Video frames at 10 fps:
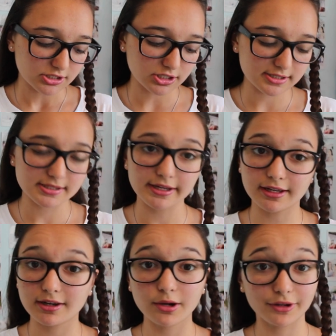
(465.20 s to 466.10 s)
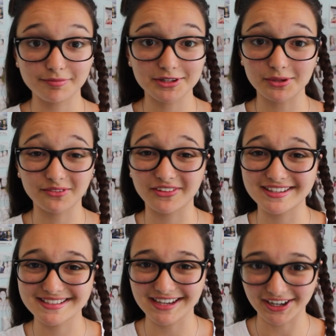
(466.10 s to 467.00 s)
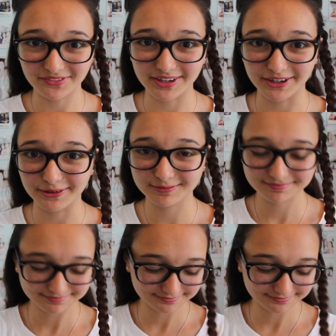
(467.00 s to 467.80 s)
just like we've been doing for this entire video.